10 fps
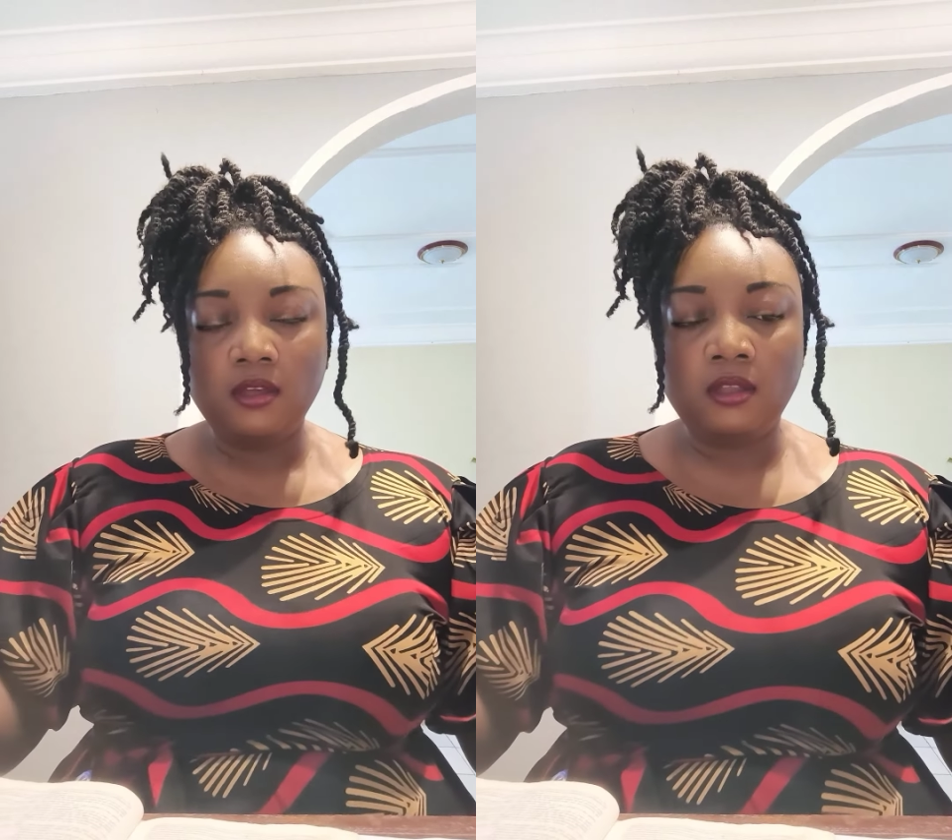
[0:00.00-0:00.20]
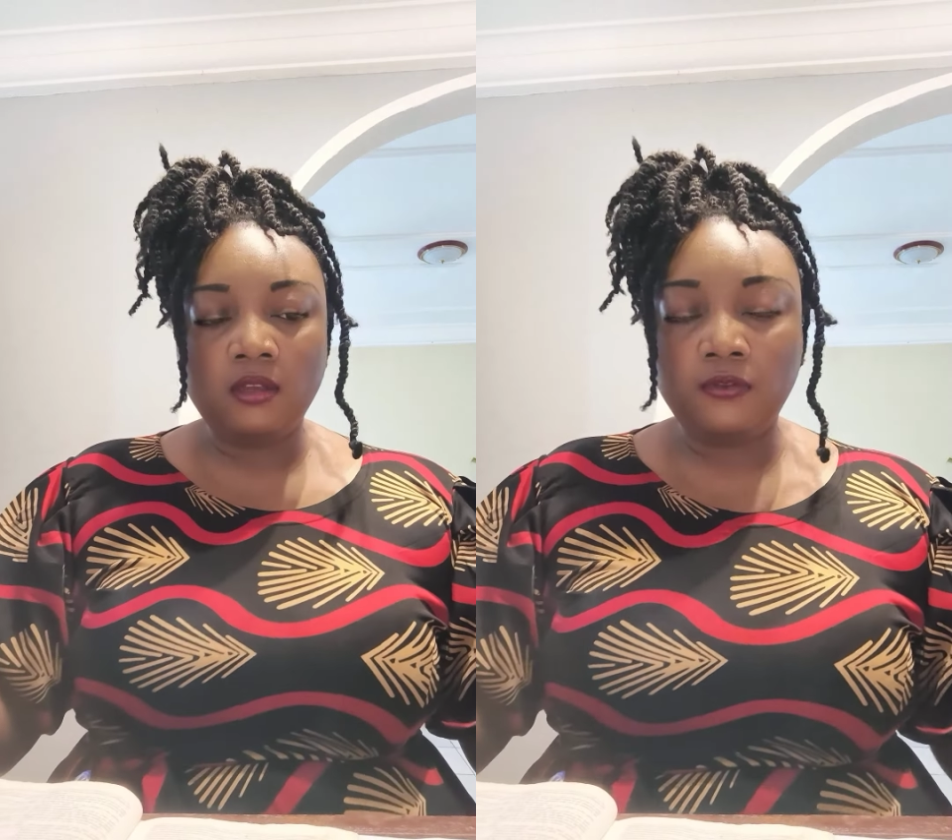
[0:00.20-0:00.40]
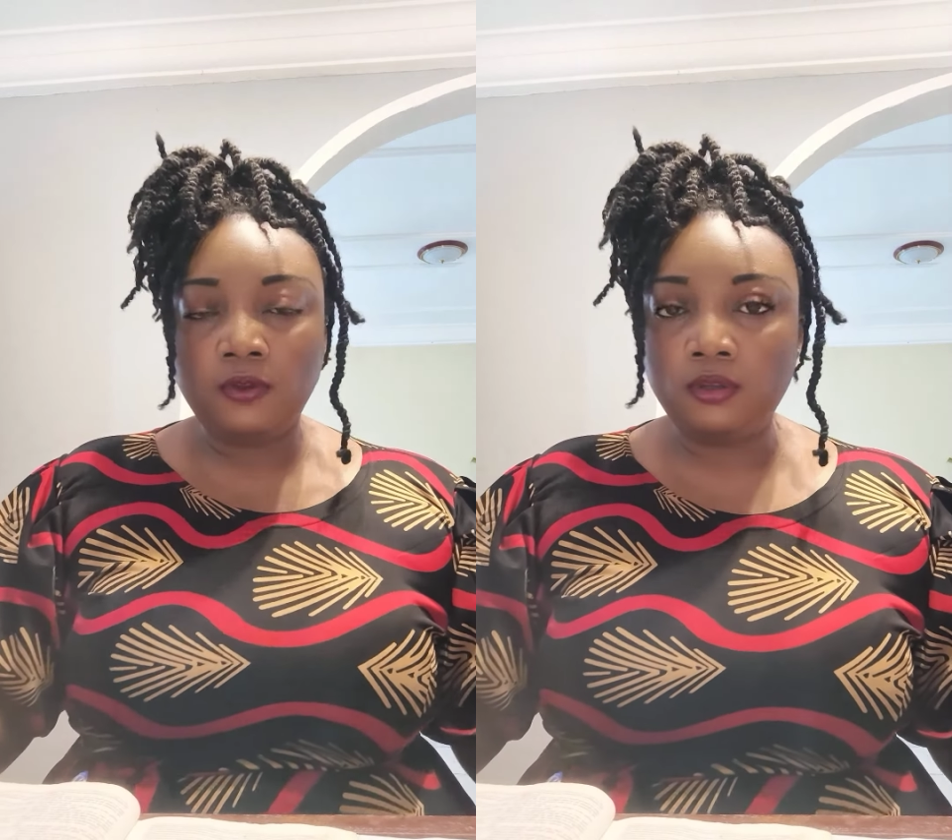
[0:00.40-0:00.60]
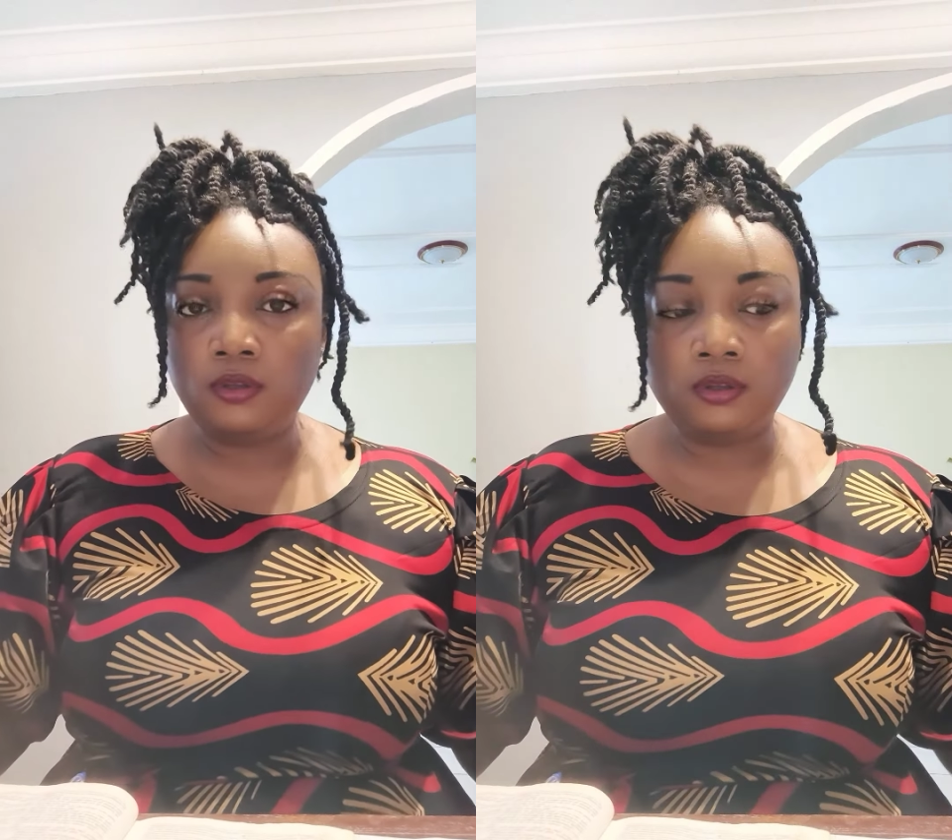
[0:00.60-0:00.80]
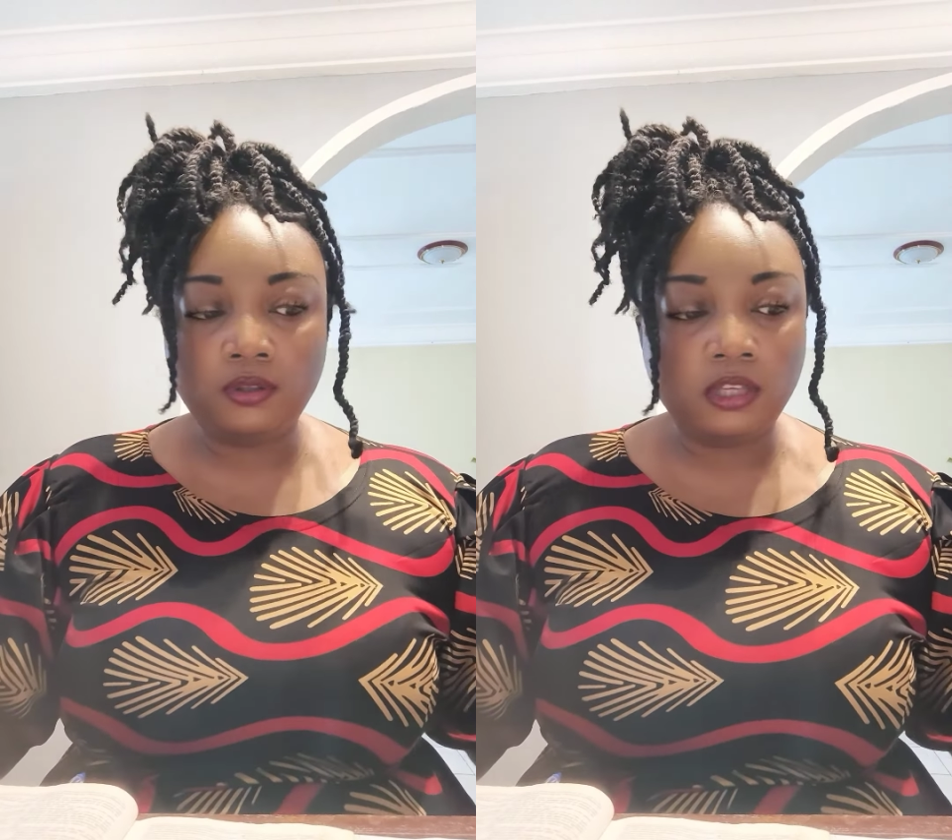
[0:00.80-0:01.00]
They've not
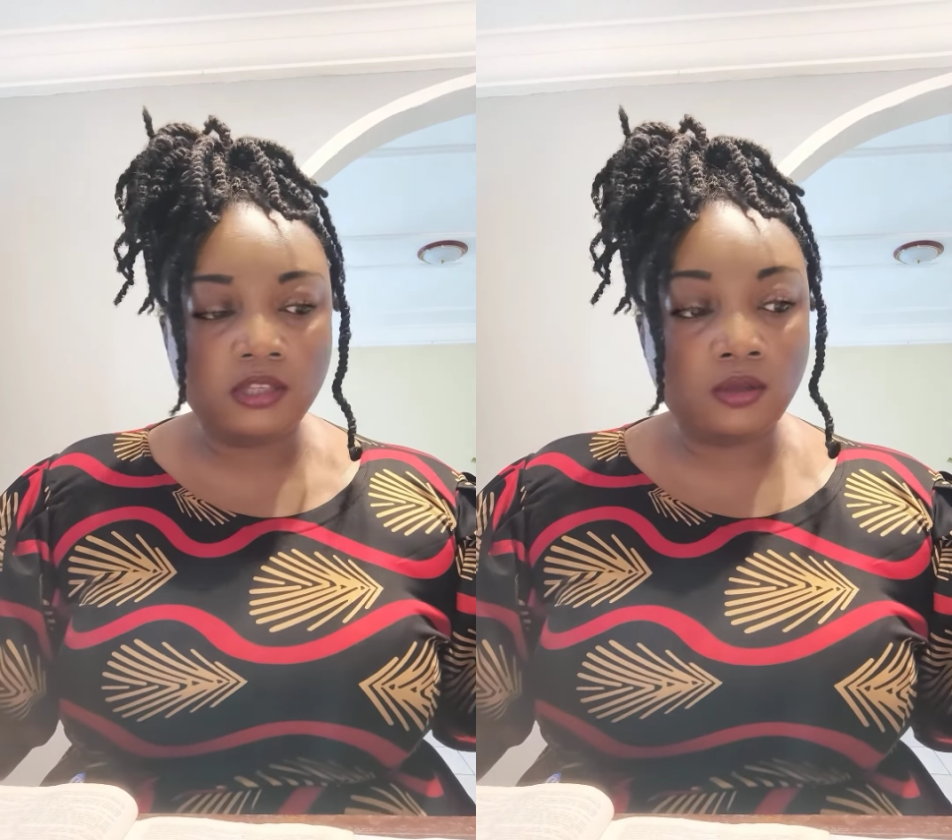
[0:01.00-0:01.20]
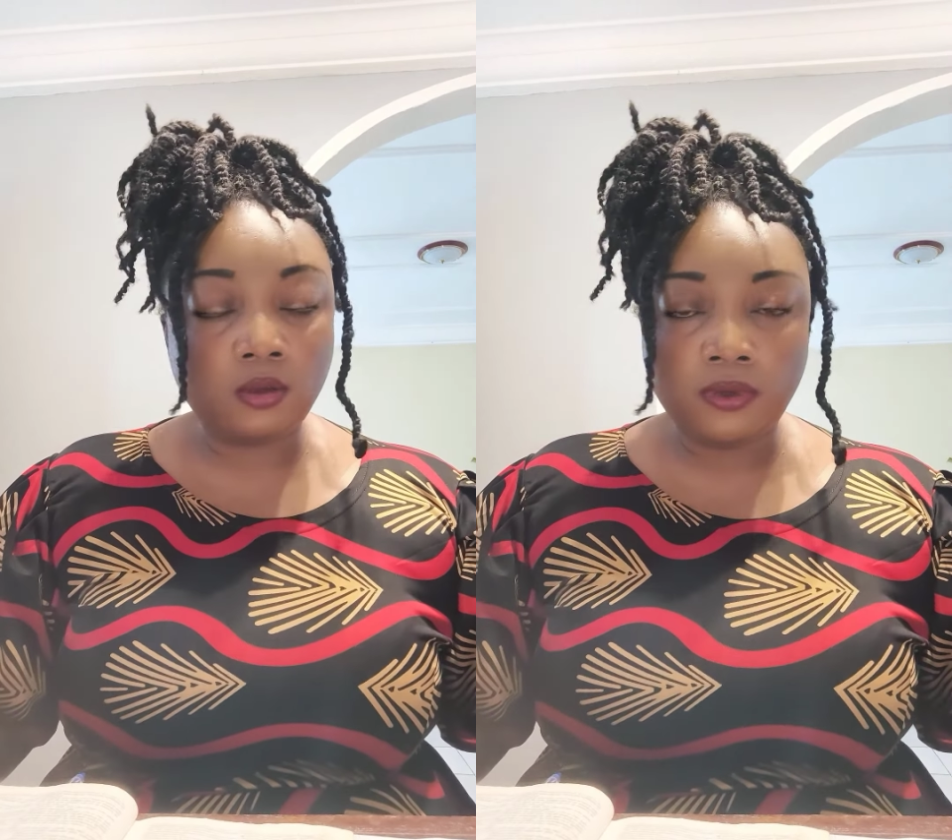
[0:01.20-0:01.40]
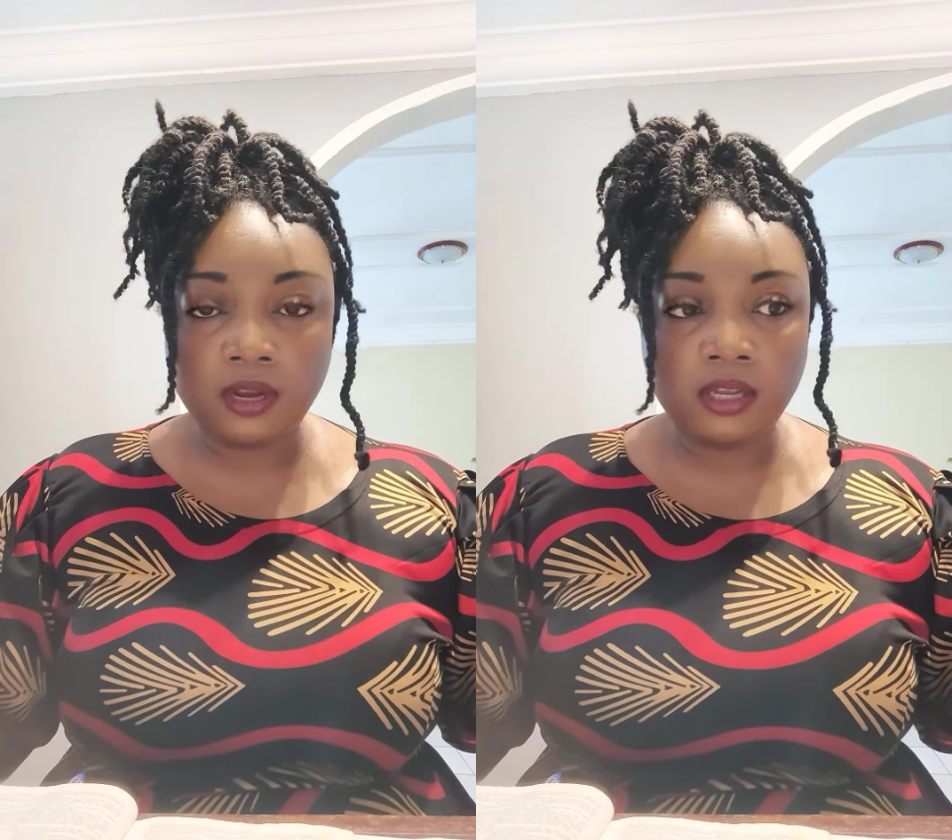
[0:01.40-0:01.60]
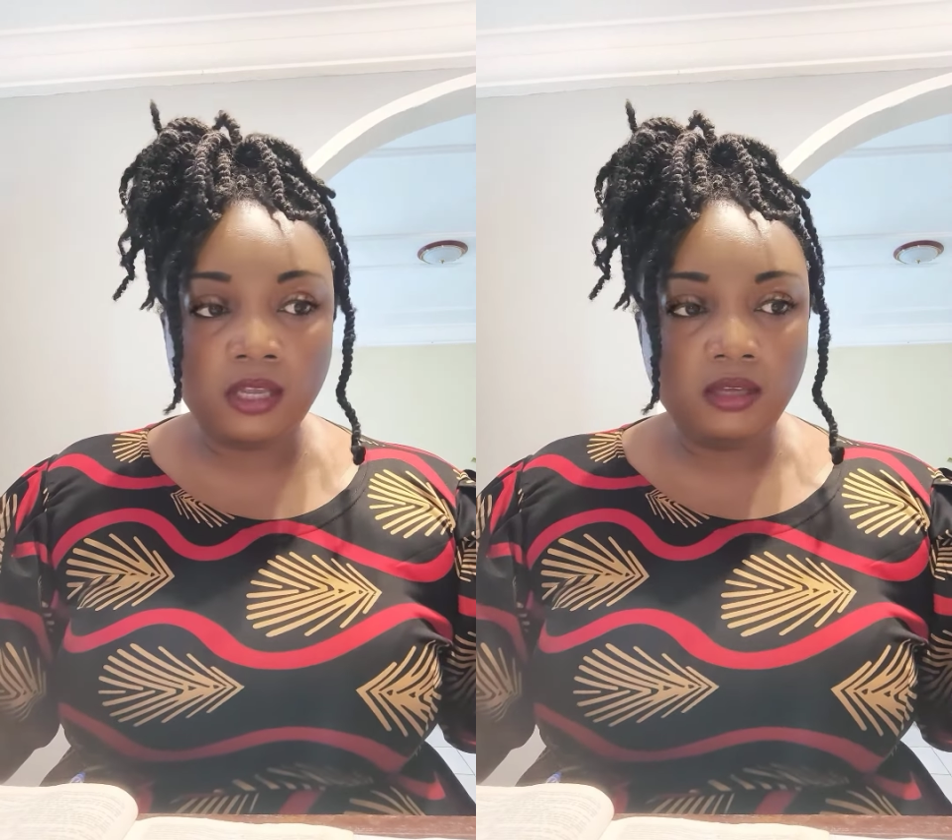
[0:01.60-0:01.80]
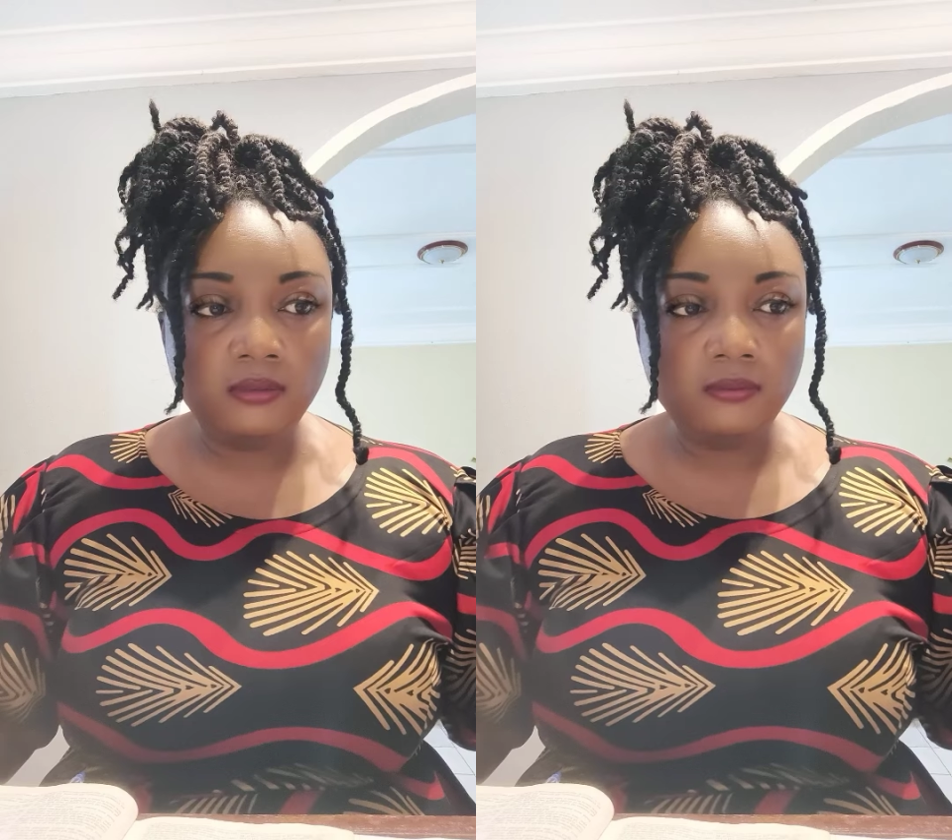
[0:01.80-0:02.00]
done things correctly.